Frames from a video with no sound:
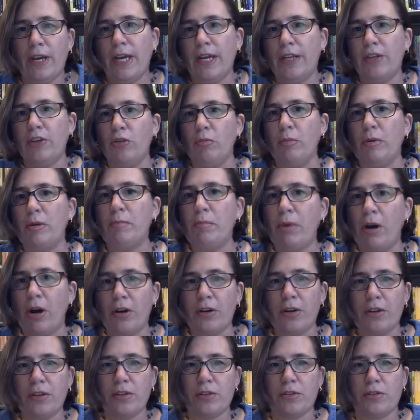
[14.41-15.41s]
and you'll be
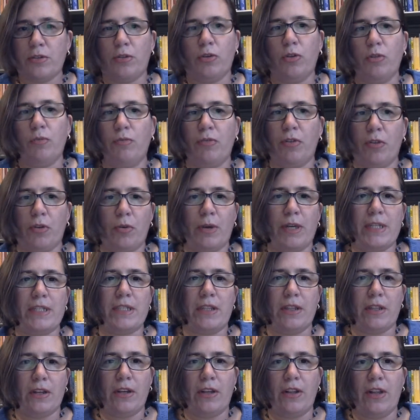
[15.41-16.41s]
part of this group for the rest
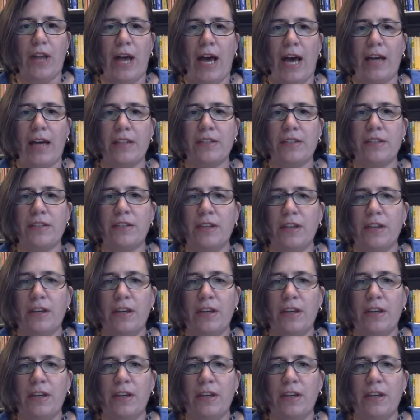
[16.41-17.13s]
of the class.